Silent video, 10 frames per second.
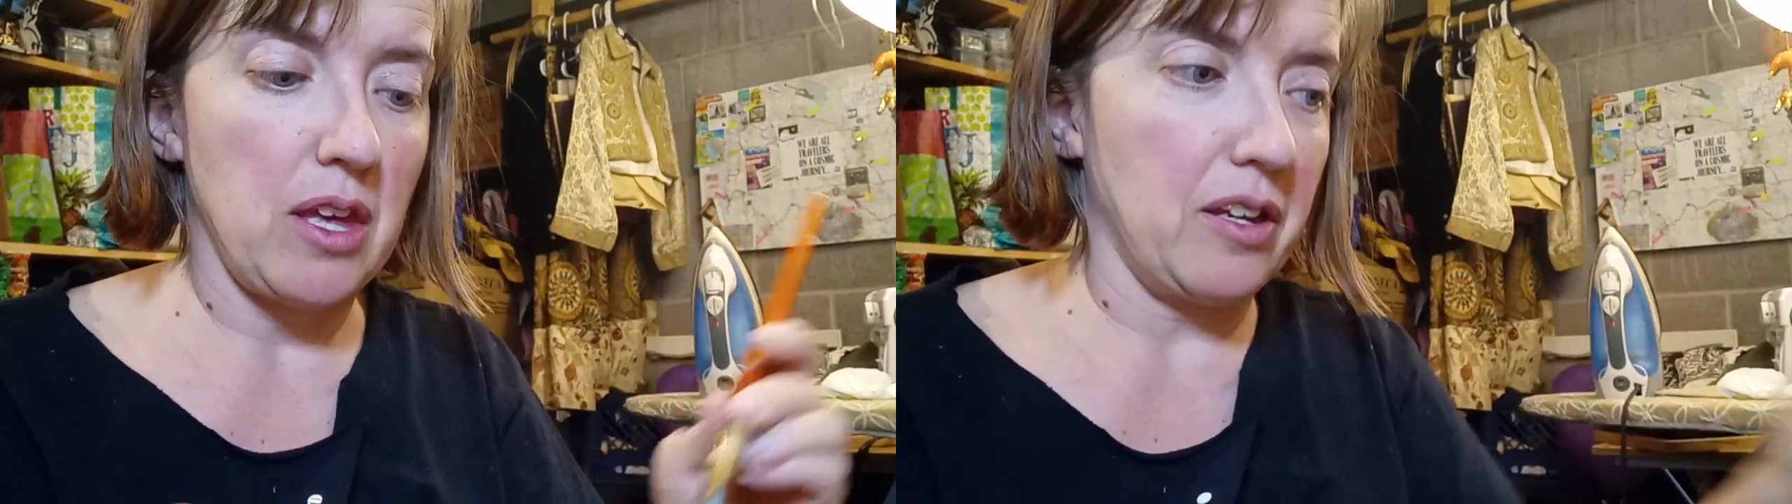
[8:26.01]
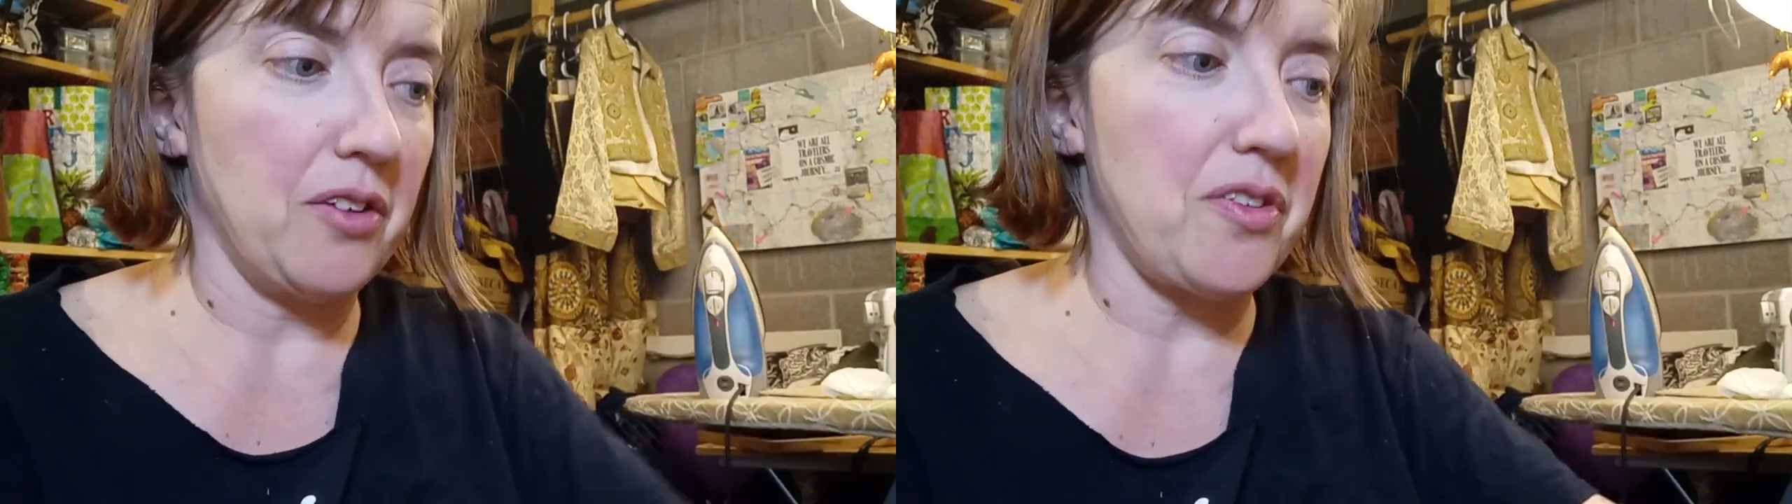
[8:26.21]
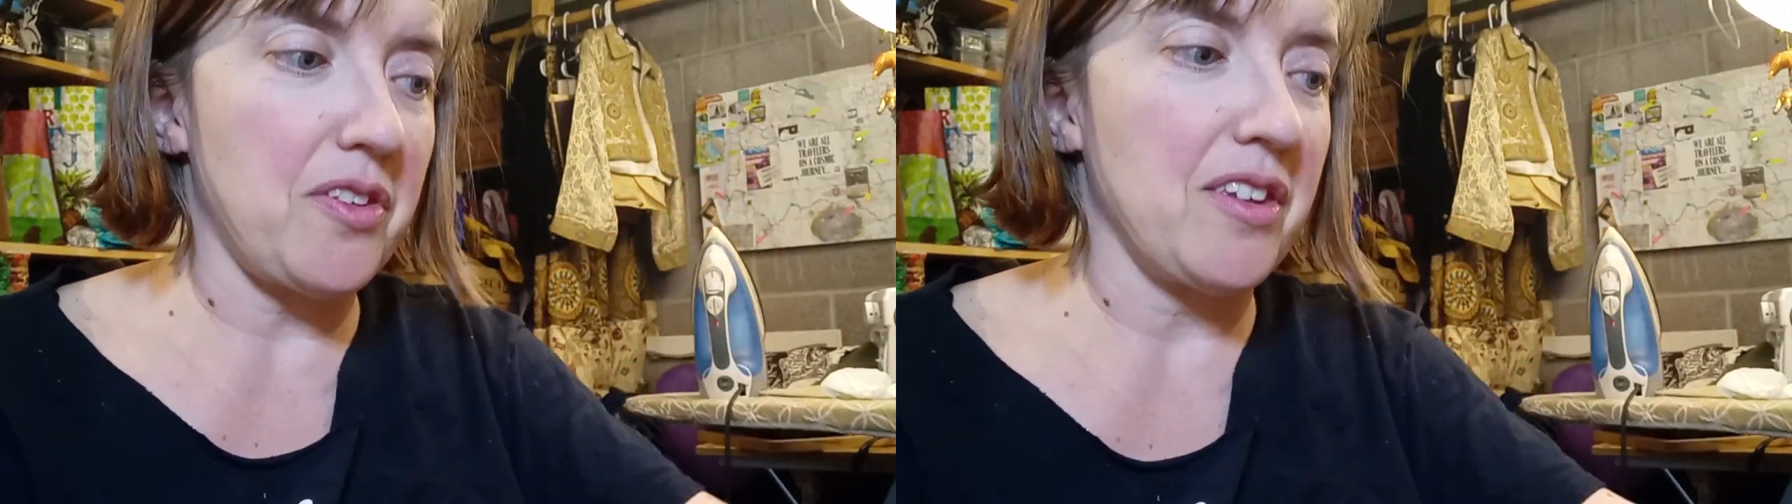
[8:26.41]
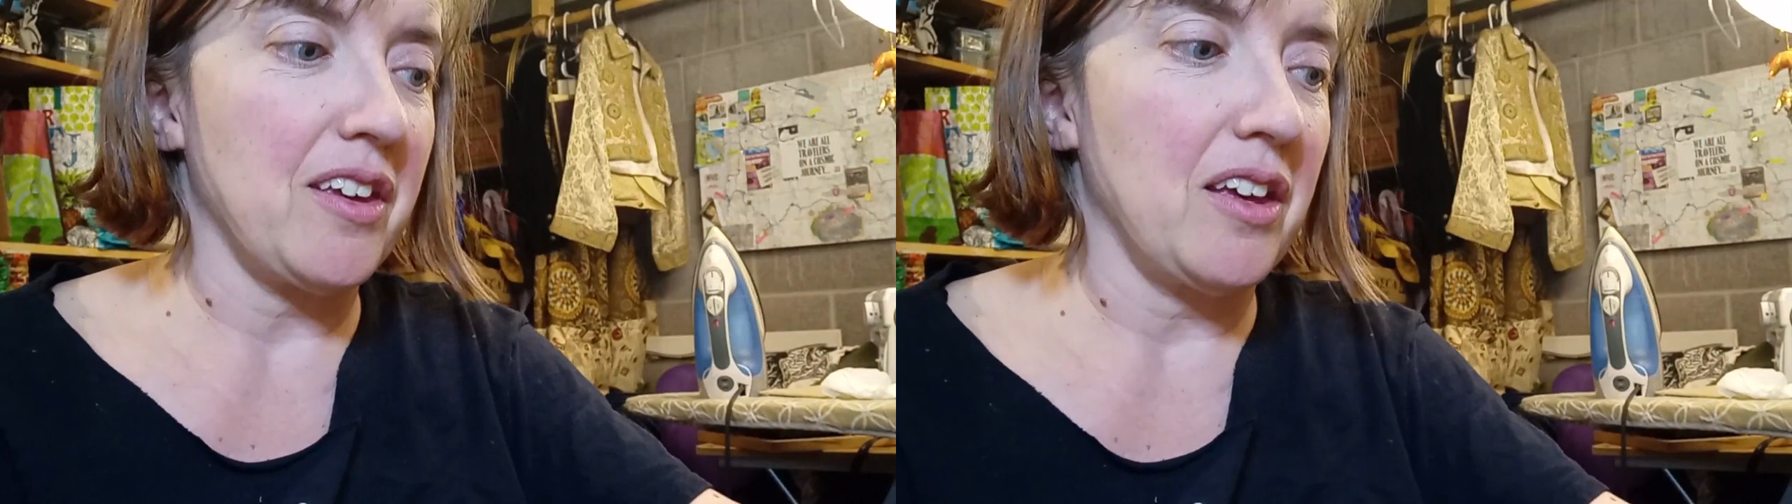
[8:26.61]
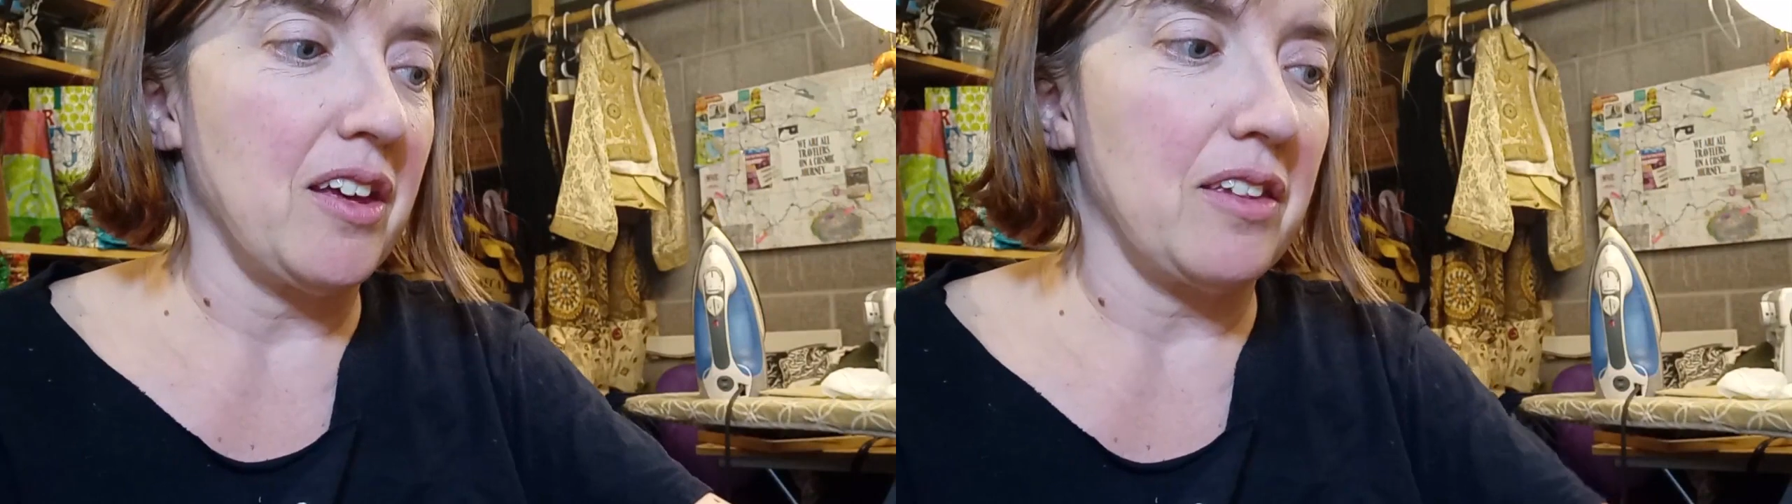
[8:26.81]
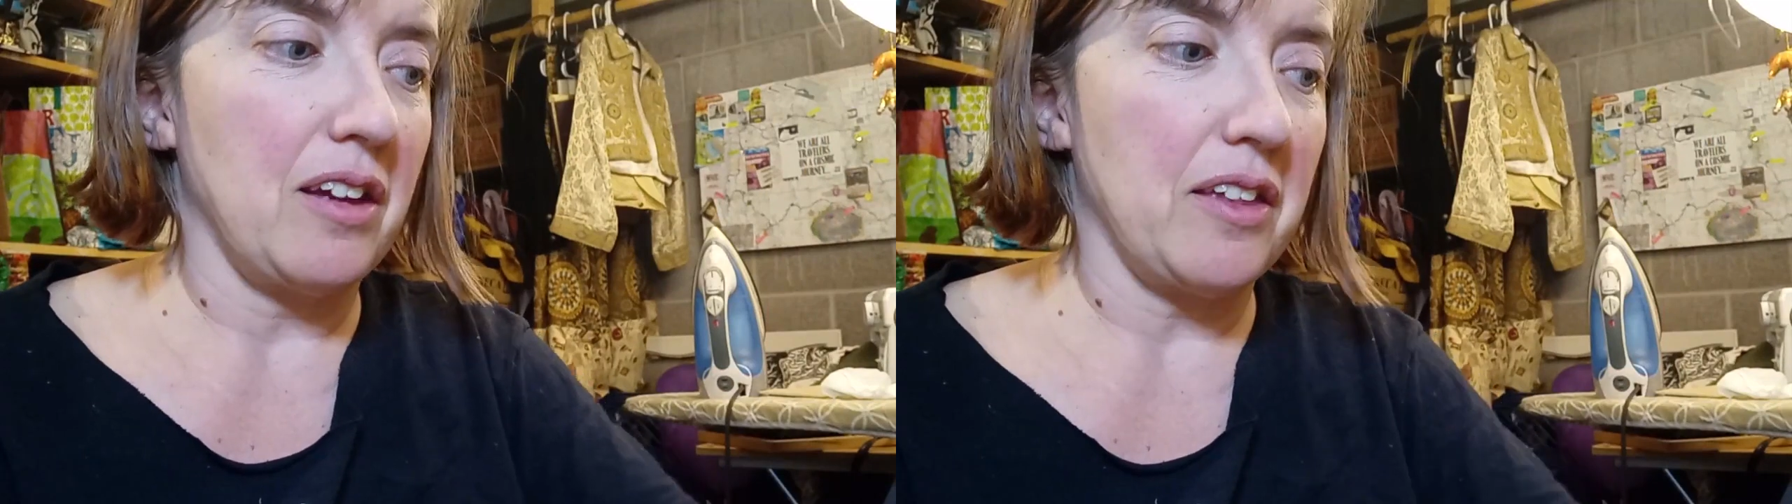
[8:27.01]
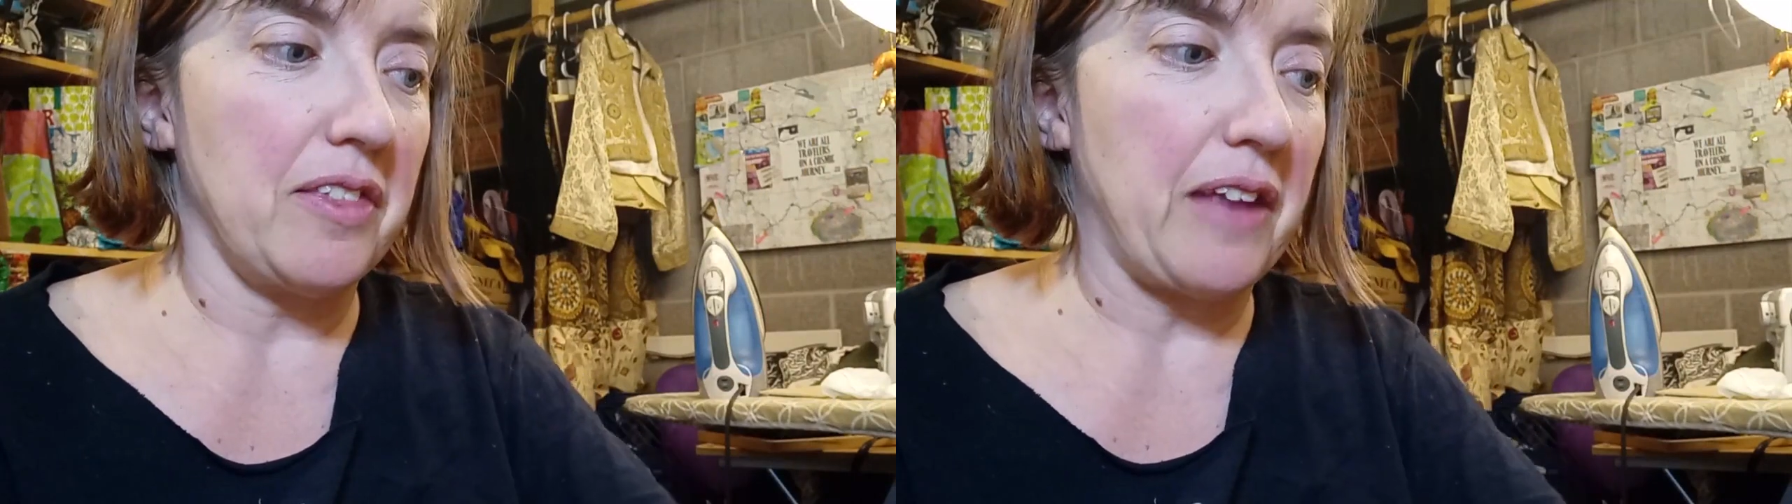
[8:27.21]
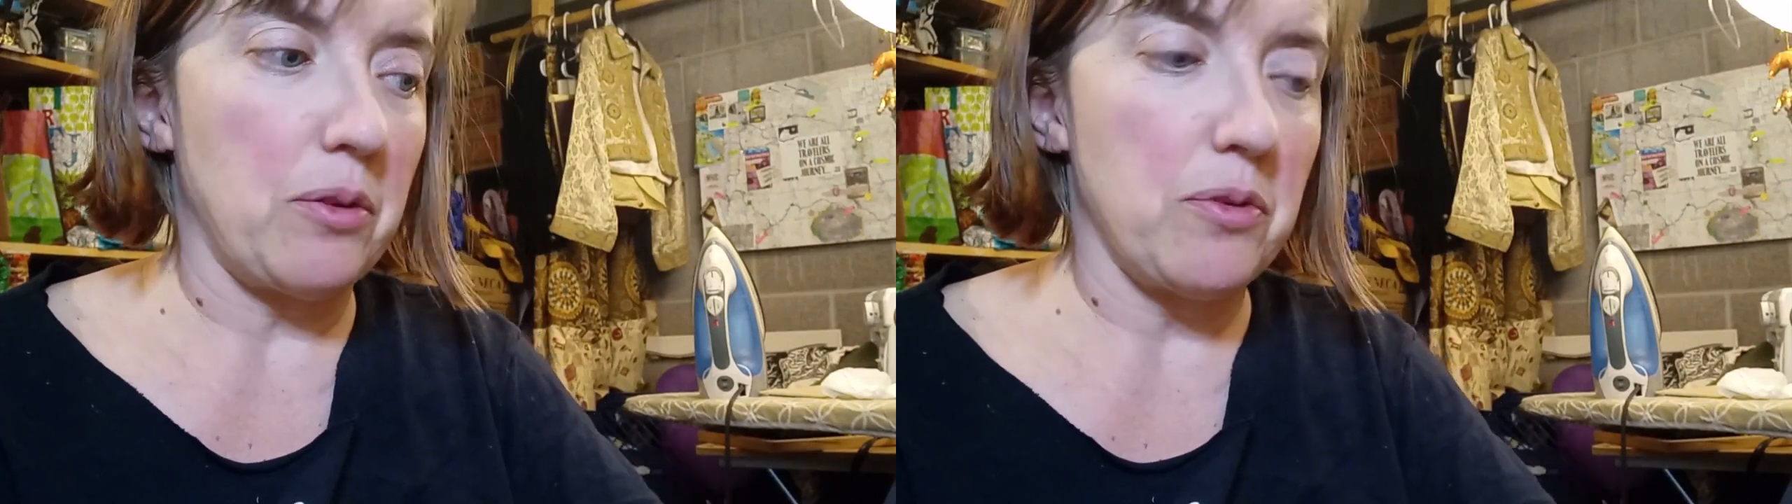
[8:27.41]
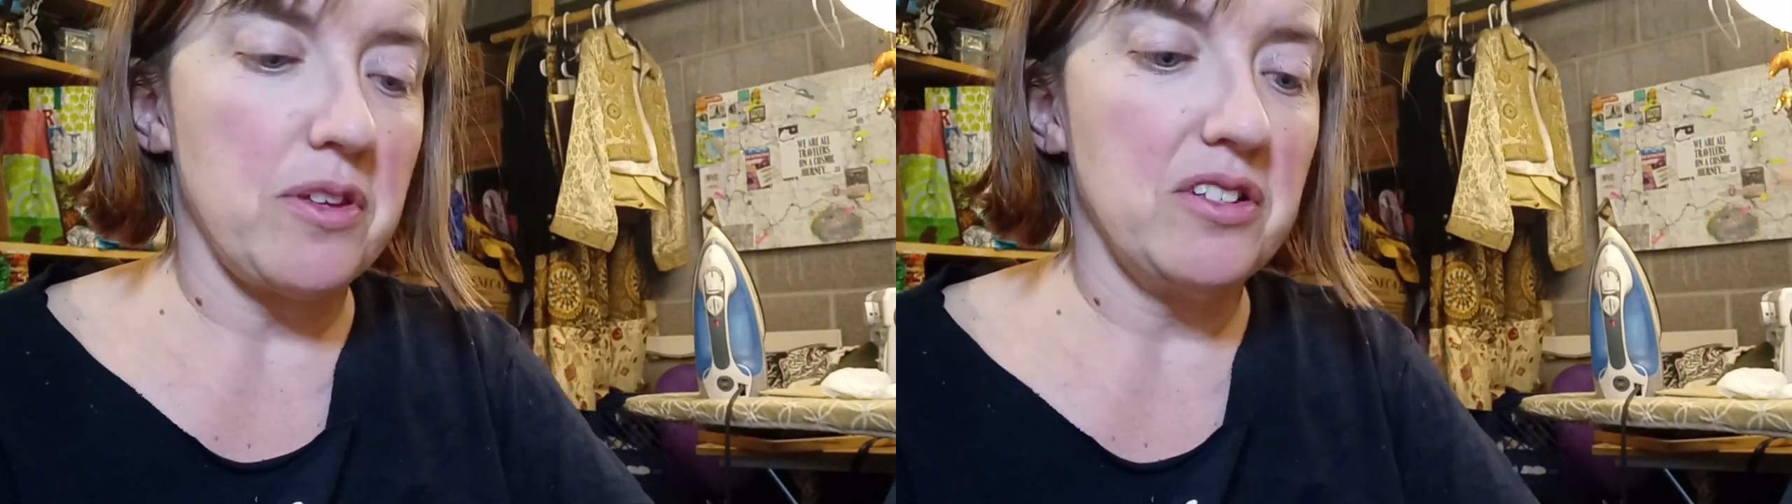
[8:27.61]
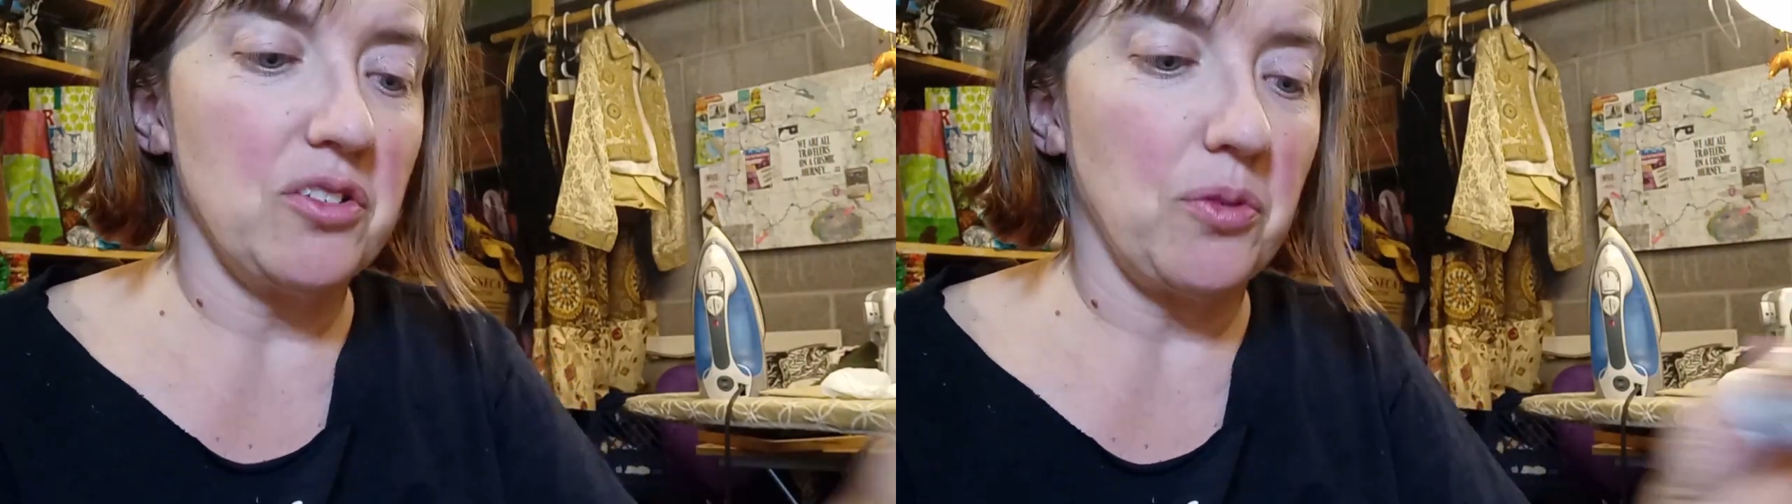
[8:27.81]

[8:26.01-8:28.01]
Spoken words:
There's 1,000